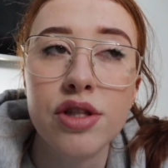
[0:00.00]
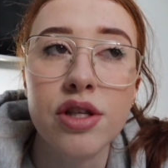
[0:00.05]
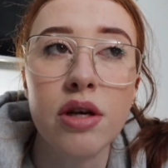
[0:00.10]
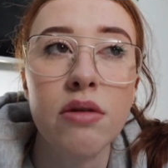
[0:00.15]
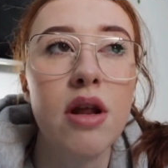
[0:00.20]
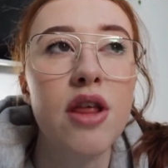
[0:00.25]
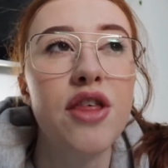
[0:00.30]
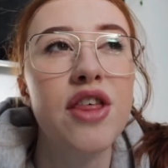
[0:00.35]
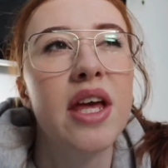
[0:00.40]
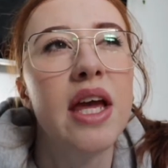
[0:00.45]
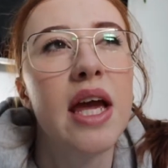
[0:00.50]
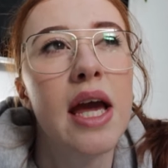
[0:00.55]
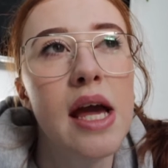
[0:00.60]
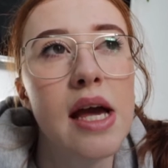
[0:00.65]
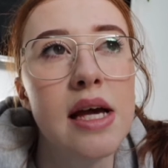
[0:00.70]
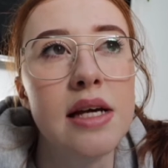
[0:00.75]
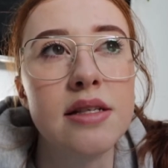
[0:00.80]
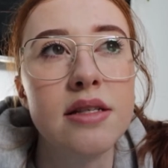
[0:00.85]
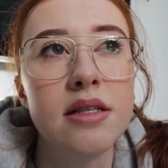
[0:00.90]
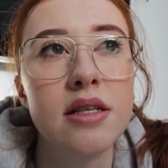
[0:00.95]
The only thing
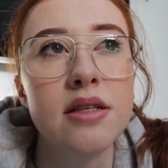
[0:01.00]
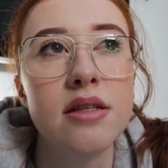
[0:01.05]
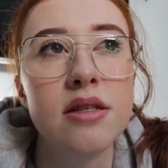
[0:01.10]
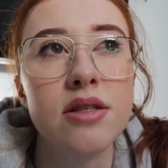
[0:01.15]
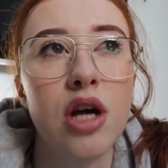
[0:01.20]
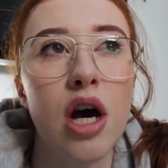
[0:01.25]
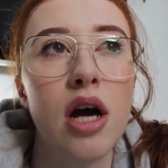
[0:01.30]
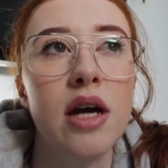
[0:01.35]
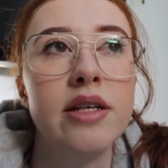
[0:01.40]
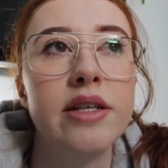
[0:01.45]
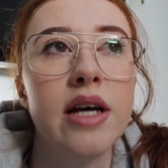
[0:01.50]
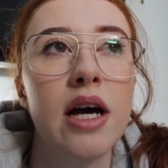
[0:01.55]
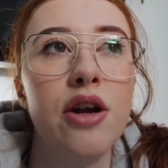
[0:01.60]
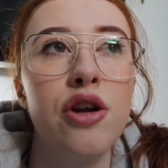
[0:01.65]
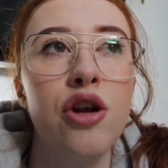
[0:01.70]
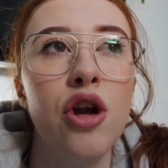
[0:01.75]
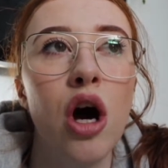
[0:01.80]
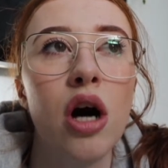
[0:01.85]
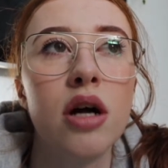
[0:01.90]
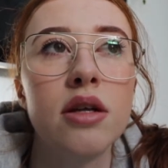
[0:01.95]
is, he started
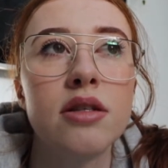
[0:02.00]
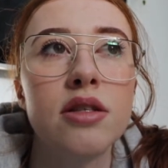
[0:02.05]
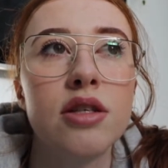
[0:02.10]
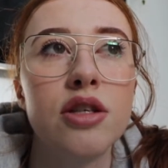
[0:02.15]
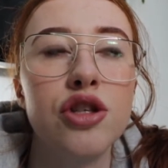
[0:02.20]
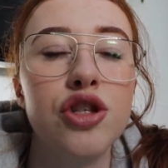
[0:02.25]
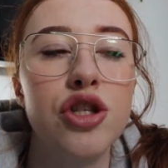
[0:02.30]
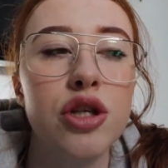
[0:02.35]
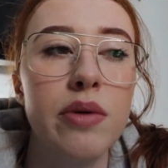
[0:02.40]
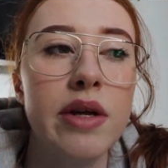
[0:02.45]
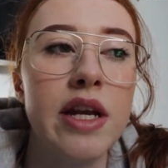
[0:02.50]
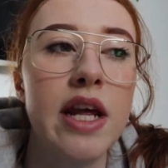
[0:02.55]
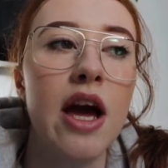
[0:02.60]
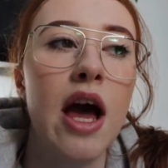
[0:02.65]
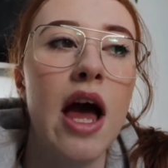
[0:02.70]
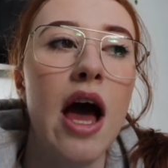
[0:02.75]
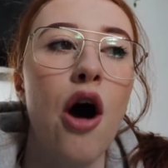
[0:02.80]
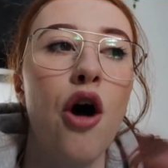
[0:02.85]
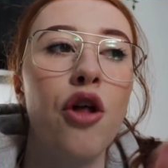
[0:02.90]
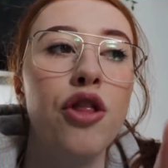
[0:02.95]
not doing
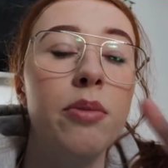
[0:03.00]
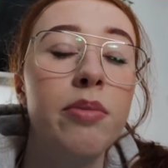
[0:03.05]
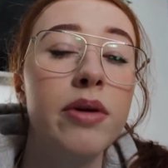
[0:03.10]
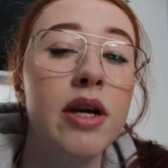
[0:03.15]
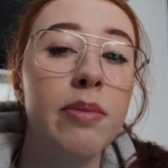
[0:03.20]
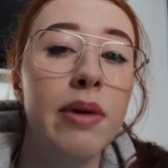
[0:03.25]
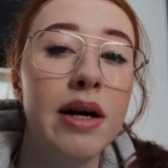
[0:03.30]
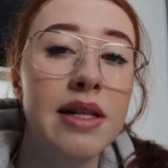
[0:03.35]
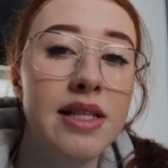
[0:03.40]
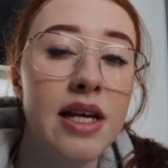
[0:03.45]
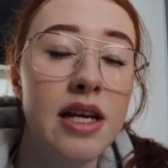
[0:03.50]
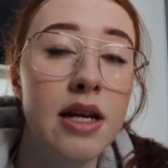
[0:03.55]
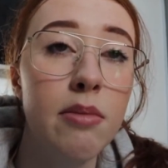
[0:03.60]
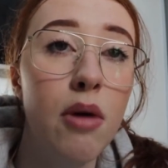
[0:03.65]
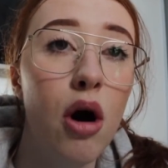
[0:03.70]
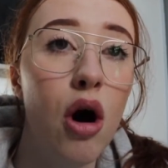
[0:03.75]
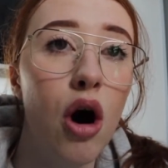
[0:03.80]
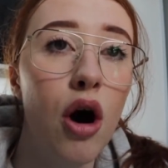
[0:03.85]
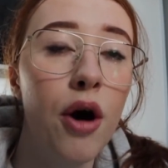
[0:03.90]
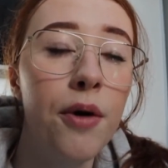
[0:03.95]
it on the pee pads
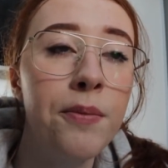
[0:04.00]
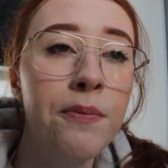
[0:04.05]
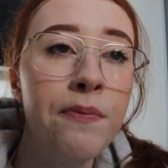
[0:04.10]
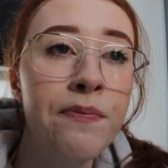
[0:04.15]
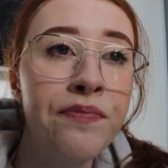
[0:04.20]
anymore,